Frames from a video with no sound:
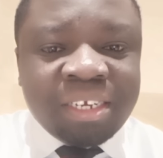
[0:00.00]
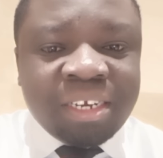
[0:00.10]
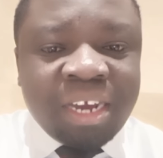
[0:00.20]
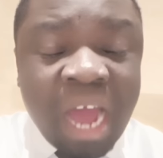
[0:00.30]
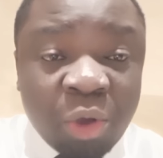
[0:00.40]

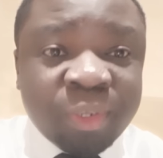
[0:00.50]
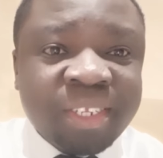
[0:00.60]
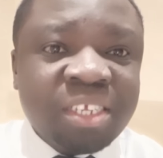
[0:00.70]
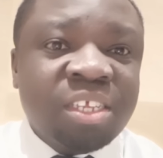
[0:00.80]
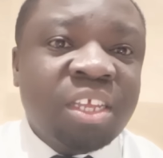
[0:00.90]

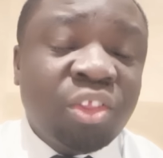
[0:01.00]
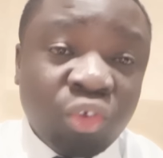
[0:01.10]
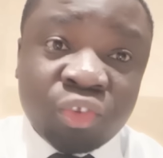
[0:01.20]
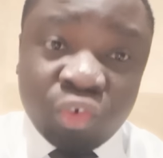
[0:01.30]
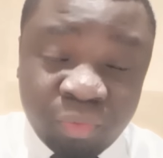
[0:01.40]
housing
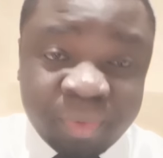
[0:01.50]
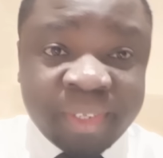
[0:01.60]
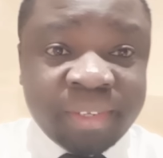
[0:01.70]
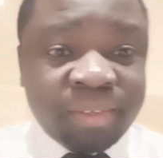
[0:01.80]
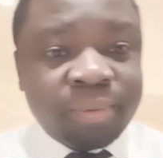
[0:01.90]
those
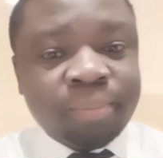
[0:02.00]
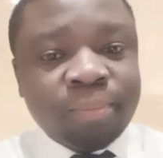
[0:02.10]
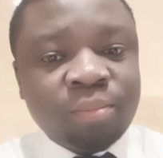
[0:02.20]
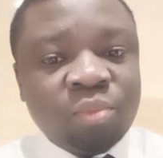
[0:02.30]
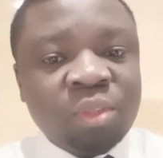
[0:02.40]
offices.
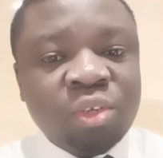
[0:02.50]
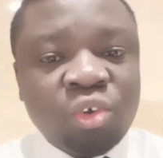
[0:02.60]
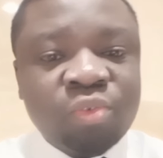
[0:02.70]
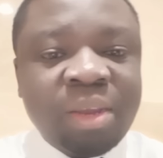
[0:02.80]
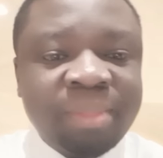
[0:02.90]

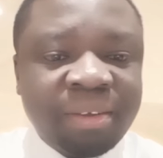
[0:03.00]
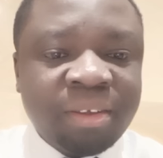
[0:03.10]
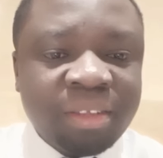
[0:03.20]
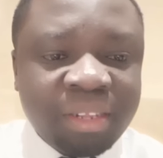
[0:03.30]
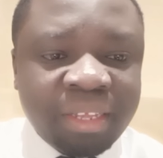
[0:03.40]
Because we have the,
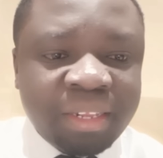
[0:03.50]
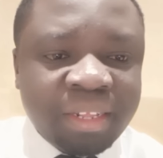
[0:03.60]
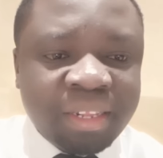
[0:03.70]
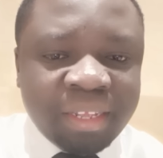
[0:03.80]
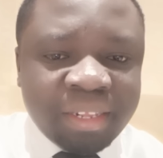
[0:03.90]

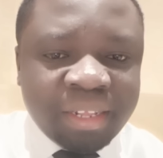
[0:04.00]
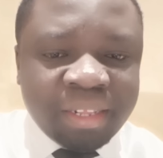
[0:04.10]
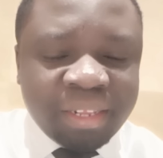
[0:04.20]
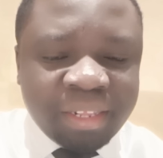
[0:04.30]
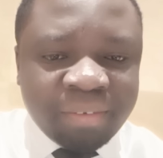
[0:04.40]
the, the,
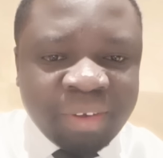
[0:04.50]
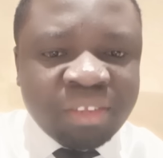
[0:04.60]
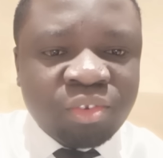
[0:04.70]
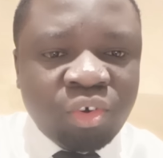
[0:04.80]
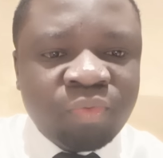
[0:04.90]
the, the
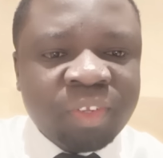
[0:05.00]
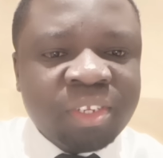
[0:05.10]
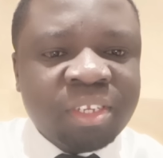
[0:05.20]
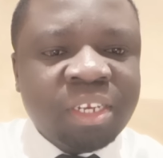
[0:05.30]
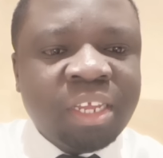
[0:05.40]
first
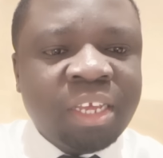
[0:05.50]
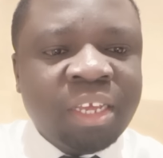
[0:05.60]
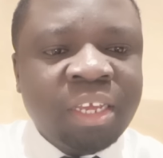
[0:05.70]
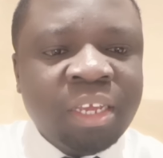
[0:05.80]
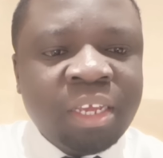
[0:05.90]
offices in uh,
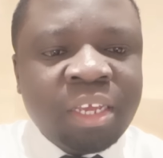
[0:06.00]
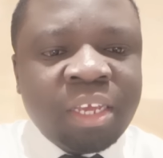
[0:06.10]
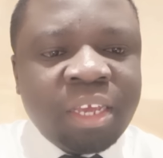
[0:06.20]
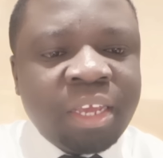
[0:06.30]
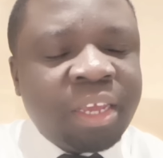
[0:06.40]

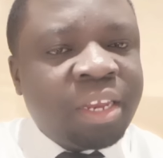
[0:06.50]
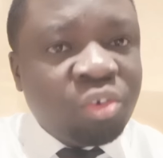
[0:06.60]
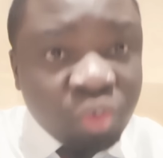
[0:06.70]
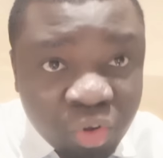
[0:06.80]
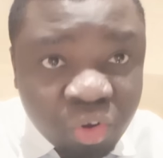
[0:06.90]
uh,
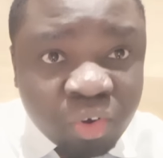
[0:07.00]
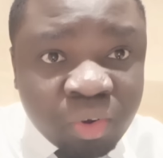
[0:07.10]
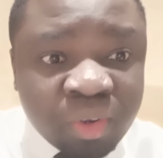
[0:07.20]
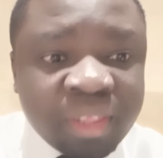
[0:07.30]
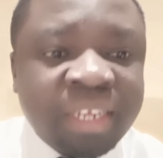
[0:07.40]
New
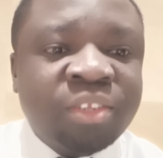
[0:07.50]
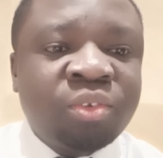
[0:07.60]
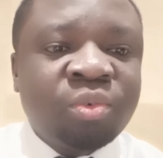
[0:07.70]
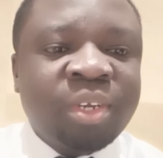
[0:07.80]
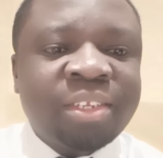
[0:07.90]
York, that's
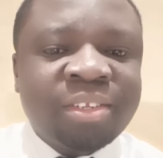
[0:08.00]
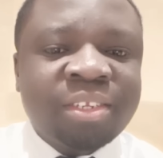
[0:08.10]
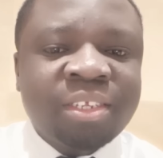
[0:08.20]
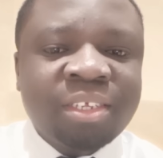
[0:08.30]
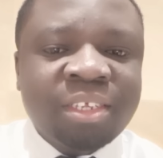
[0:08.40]

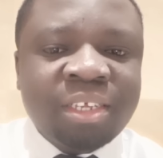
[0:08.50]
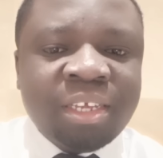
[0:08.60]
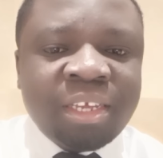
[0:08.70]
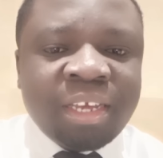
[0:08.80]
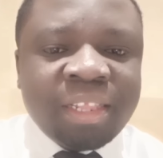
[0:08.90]
US.
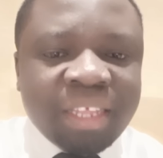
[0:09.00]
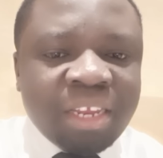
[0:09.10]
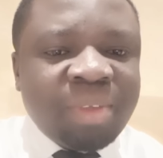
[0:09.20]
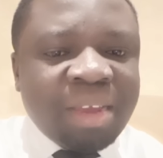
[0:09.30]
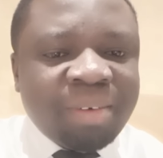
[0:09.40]
Then
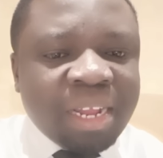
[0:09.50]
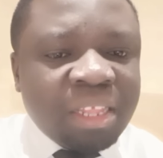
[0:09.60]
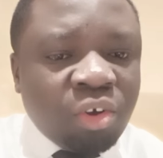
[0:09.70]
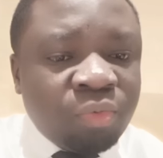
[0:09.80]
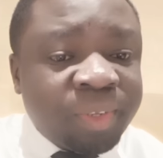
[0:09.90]
we have another
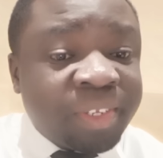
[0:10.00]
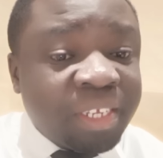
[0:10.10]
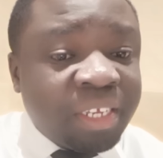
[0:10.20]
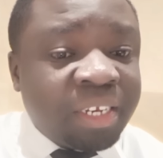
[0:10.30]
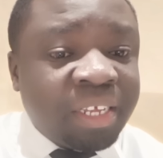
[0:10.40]
office
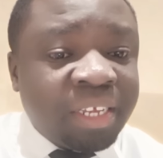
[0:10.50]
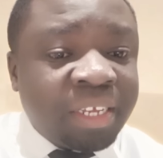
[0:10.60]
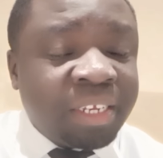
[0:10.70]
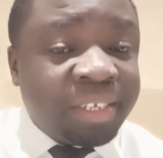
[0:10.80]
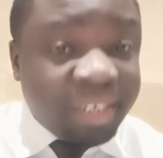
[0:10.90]
in
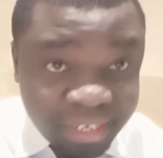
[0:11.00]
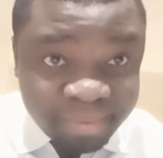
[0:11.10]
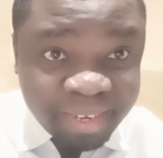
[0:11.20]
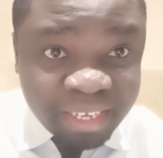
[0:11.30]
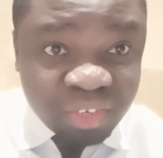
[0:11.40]
uh,
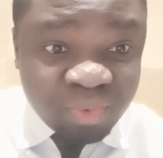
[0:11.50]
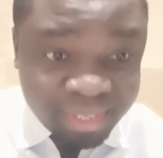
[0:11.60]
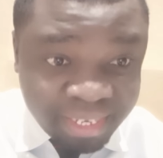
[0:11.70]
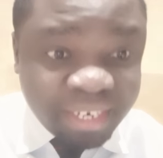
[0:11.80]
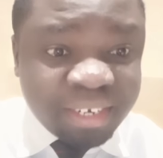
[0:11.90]
Geneva,
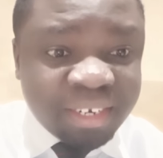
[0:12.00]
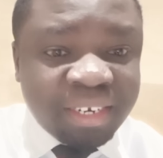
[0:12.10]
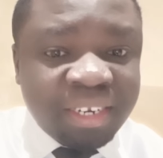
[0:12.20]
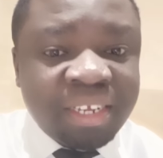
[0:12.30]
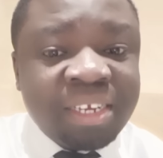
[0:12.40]
Switzerland.
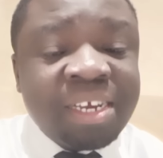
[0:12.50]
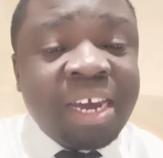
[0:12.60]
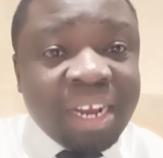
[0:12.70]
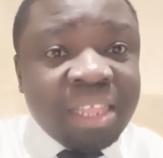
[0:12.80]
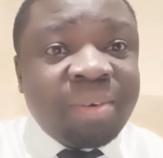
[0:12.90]

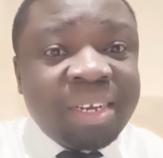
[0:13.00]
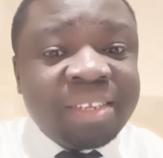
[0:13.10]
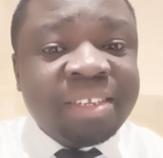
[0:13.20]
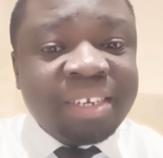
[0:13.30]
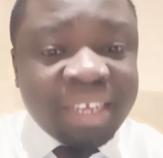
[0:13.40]
Another one
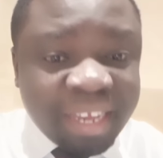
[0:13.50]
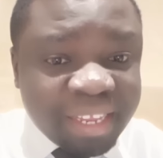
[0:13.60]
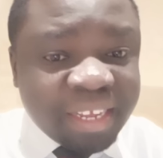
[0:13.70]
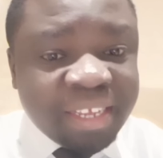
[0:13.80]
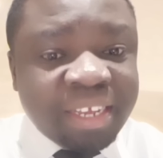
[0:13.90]
is in
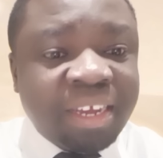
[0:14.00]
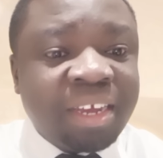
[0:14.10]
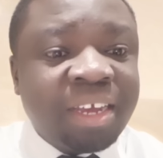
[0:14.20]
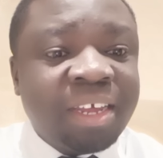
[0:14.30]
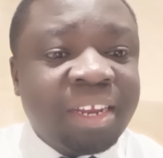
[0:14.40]
Kenya here,
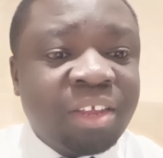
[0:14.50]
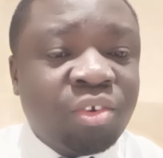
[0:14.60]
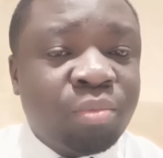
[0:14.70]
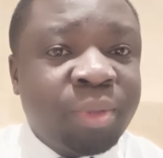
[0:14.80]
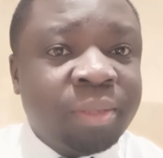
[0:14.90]

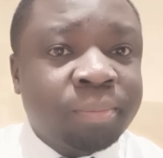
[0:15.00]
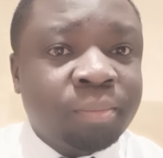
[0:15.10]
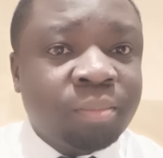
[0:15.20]
Nairobi.